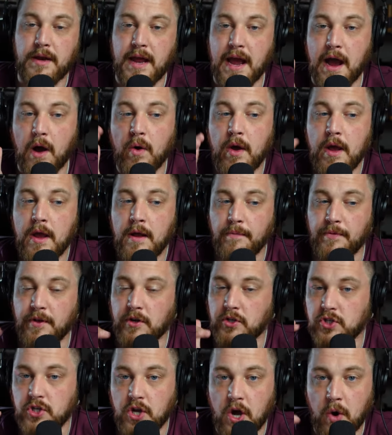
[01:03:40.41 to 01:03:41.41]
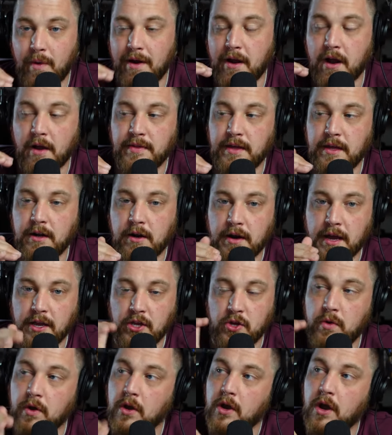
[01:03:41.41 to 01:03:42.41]
Now, there's nowhere on the internet
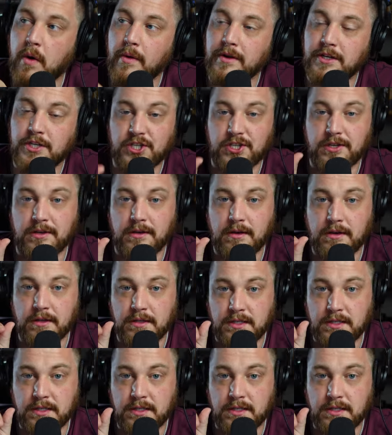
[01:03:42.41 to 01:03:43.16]
you can go and just